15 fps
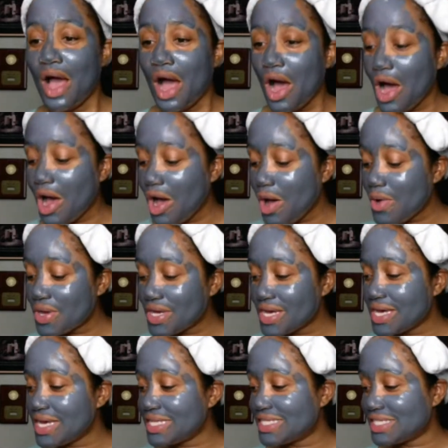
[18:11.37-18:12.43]
Oh,
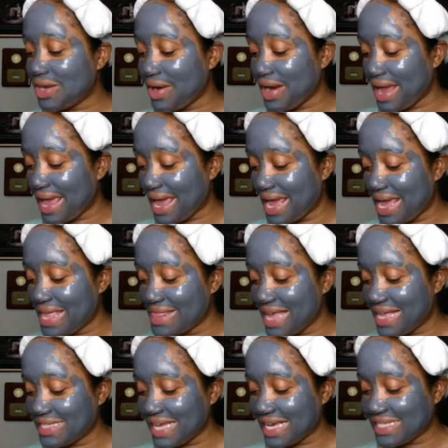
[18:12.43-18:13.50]
good, Star Ann.
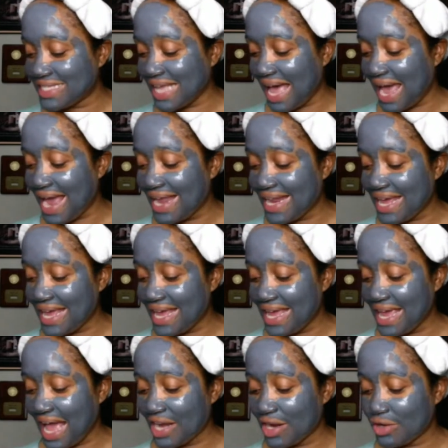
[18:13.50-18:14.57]
That's exciting.
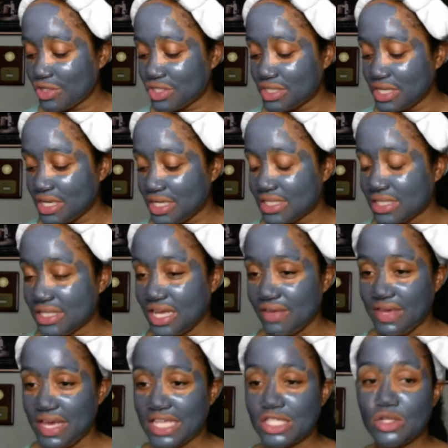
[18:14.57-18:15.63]
I know she is
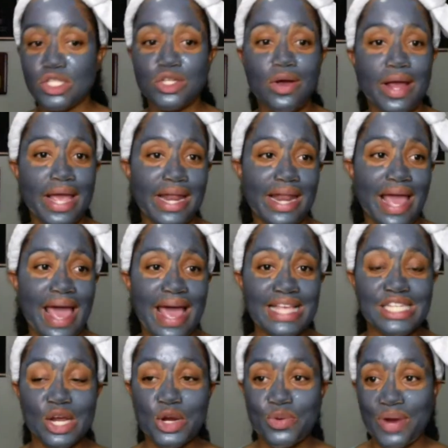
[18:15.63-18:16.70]
loving. So Star Ann has
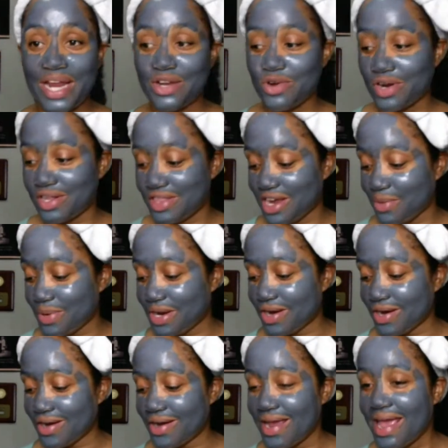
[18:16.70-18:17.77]
her granddaughter there with
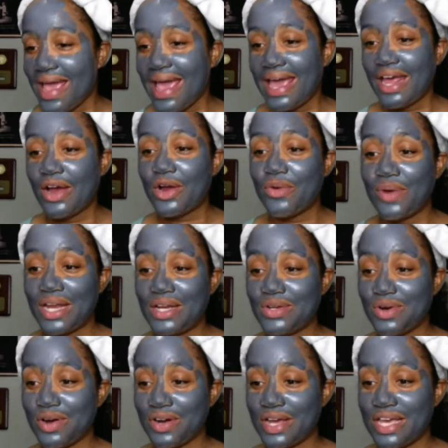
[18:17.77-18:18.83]
her, and her
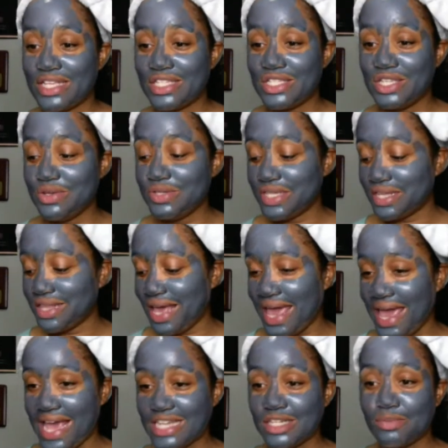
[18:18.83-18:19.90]
granddaughter is using the
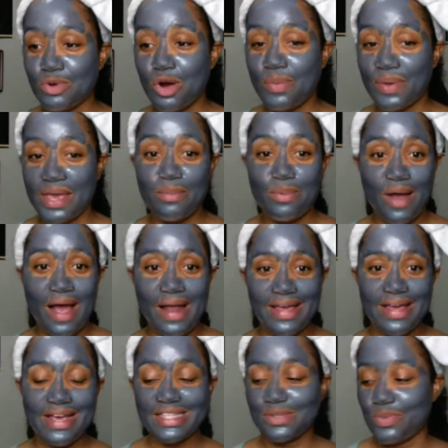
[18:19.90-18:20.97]
age-appropriate
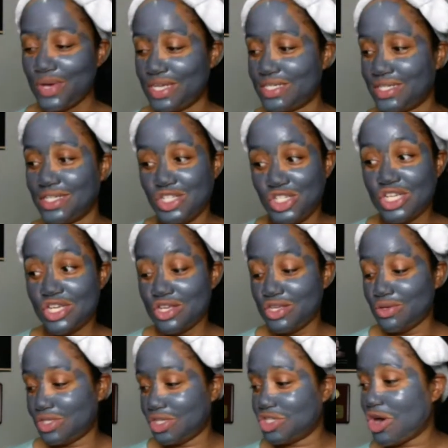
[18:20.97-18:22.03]
products, which she can
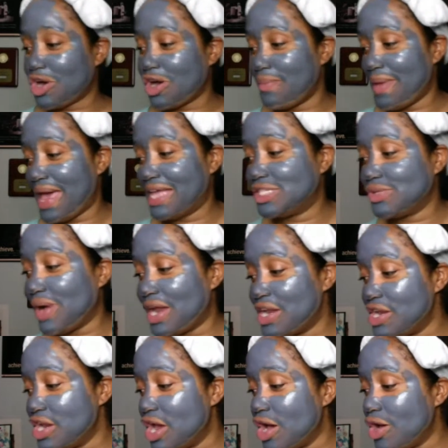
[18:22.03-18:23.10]
use the charcoal mask. So I
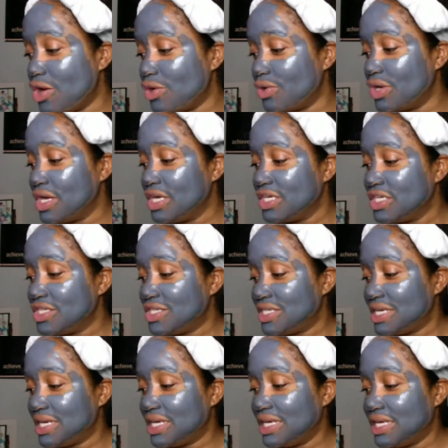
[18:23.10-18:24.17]
know
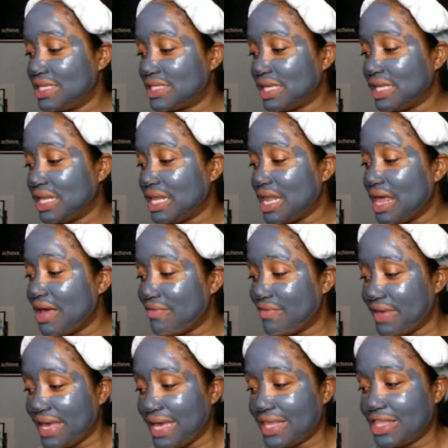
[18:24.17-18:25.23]
she is
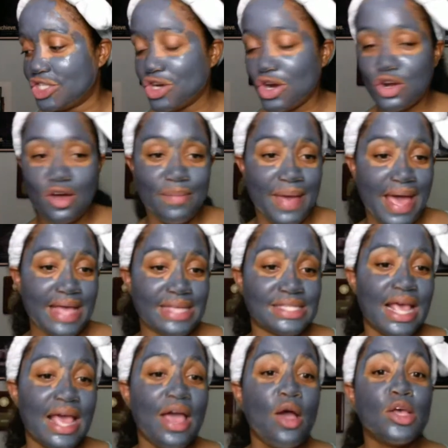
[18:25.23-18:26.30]
loving the charcoal mask,
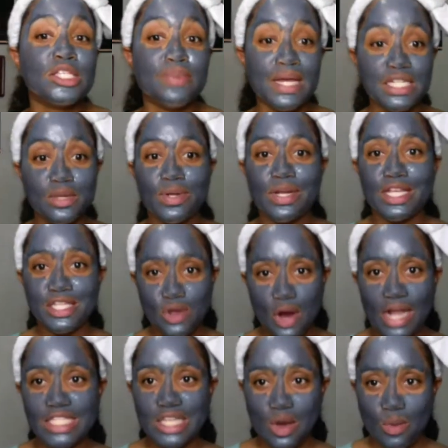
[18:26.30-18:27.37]
especially when it
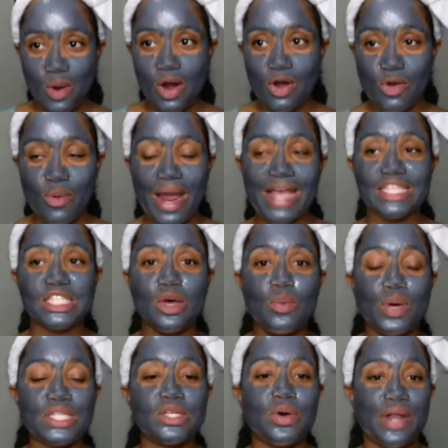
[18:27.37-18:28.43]
starts to work, right? So
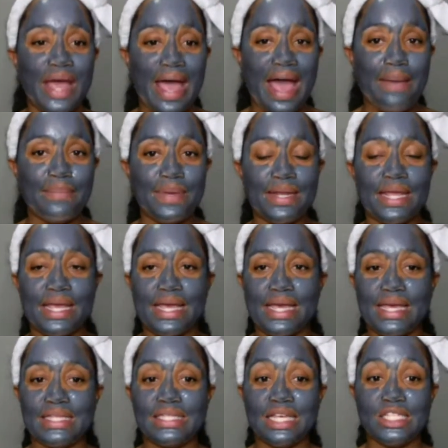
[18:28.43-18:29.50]
what's going to happen
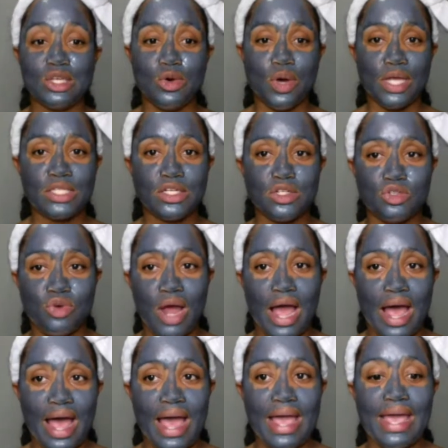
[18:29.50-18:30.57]
is it's going to
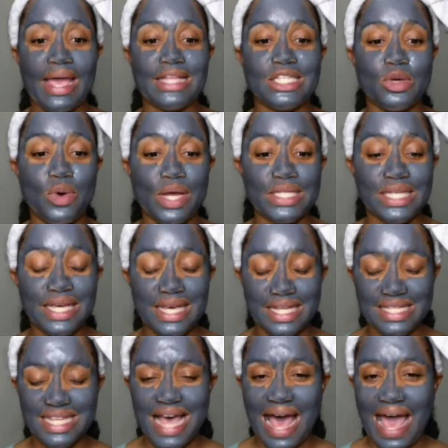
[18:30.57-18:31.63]
dry, it's going to get
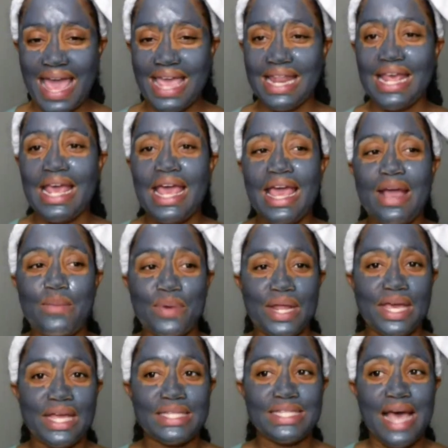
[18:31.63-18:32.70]
tight, and when it
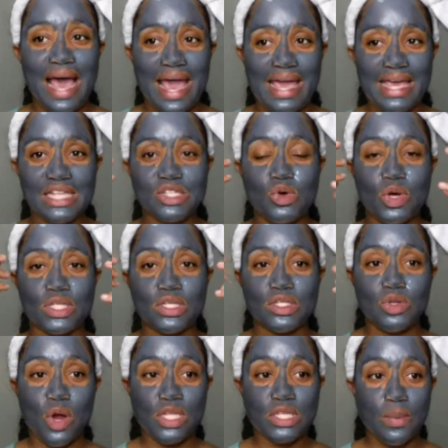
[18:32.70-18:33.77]
gets tight, it's going to
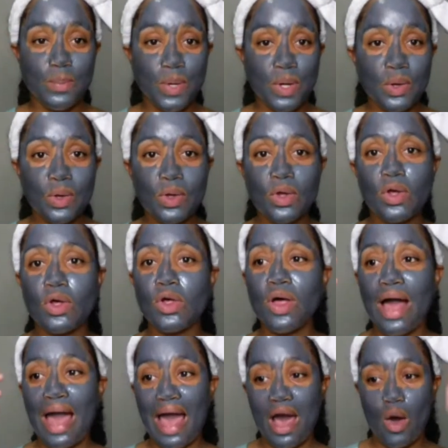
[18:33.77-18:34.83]
start to pull
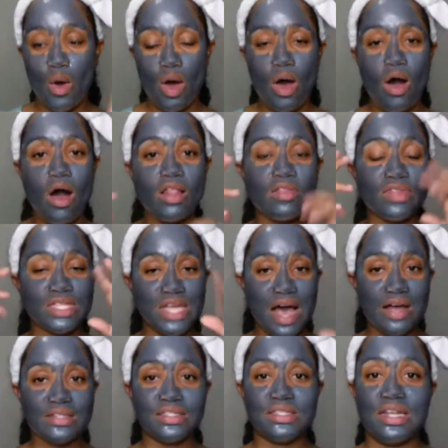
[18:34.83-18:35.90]
out all of the
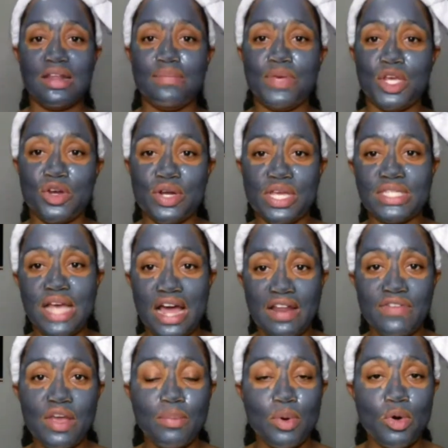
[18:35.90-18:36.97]
toxins and impurities out of
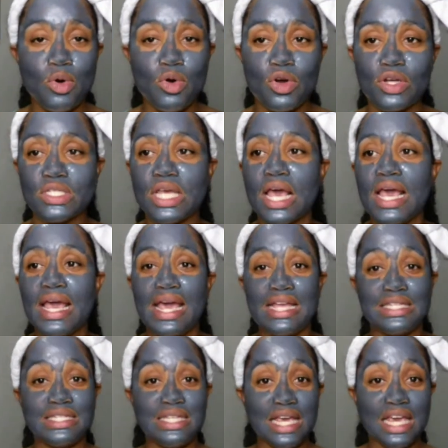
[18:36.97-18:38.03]
your pores.
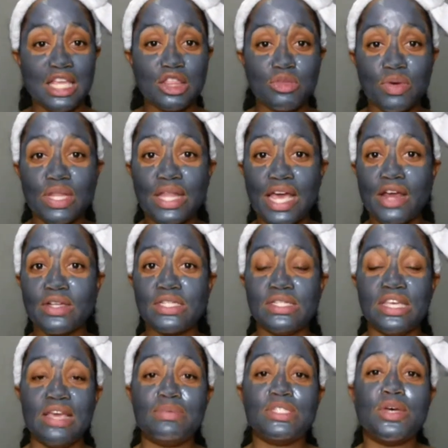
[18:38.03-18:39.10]
It's digging 3 layers
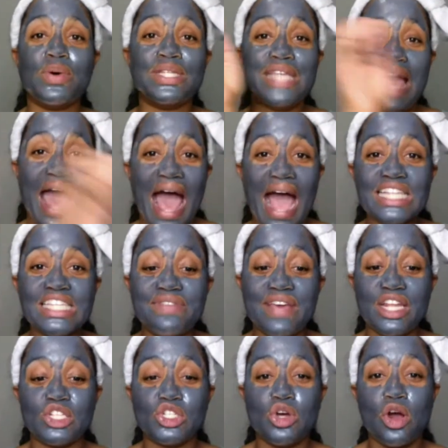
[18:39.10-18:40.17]
deep, so it's
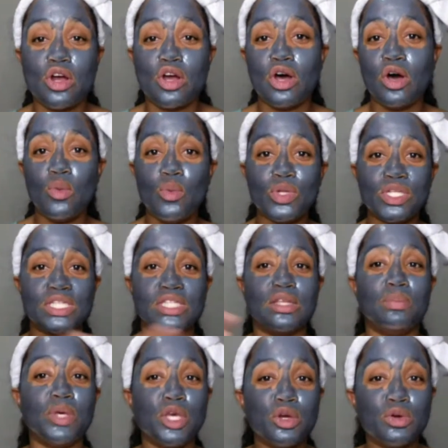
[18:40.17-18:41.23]
activated charcoal, which is the
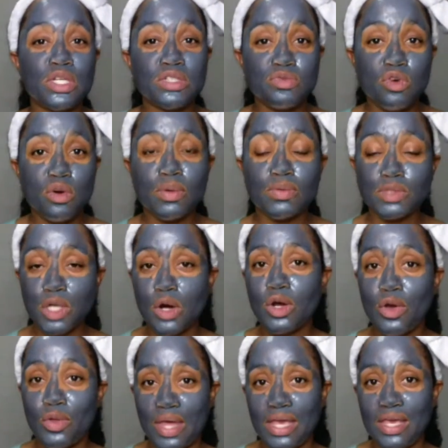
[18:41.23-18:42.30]
purest form of
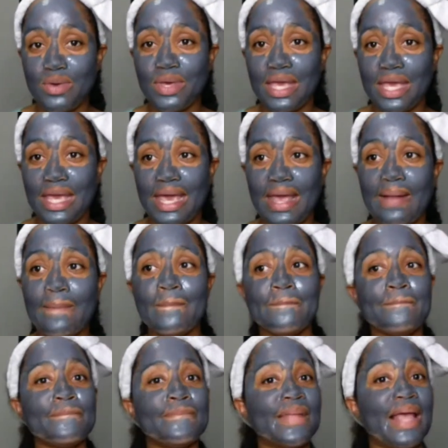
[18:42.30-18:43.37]
charcoal that you can get.
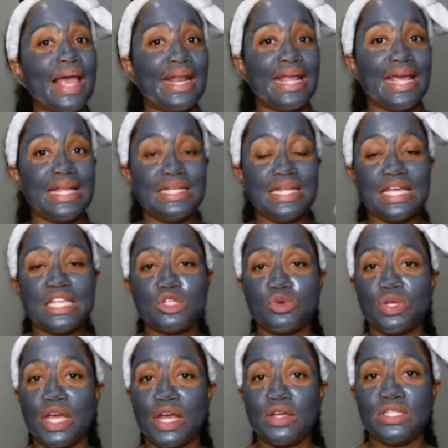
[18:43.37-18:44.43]
And it digs 3
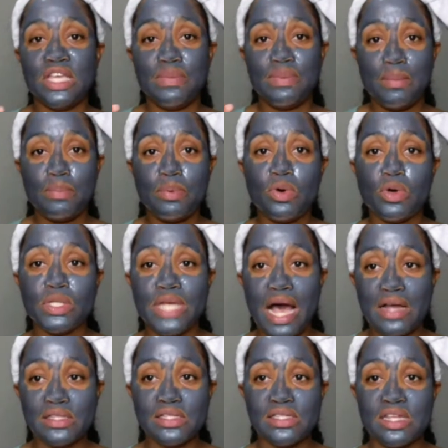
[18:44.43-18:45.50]
layers deep and pulls
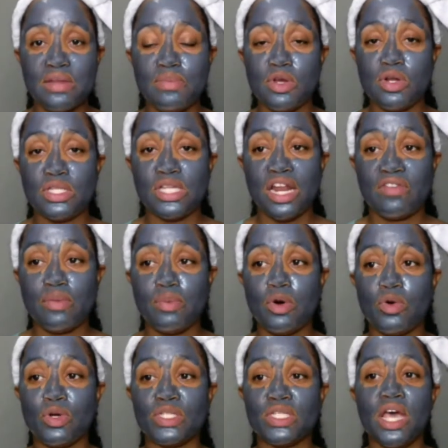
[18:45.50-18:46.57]
toxins and impurities out of your
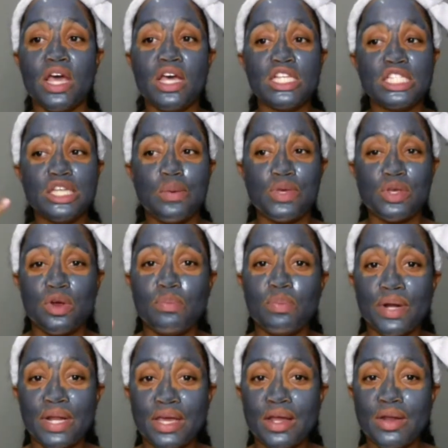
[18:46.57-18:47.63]
pores. So when you're
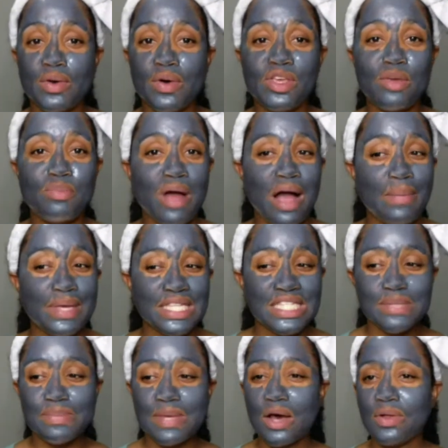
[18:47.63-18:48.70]
putting it on, you probably
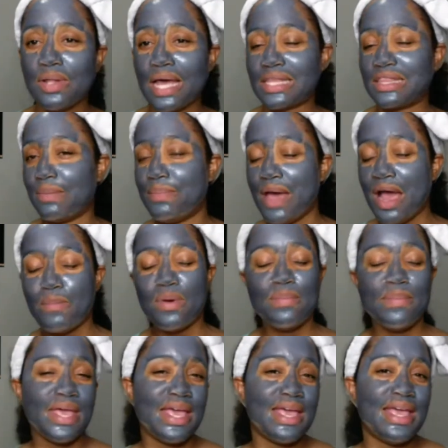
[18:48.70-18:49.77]
smell like the
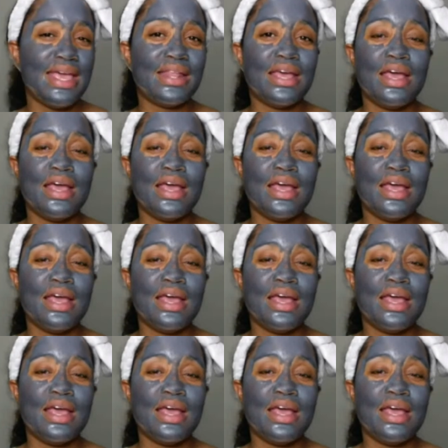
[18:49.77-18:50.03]
peppermint.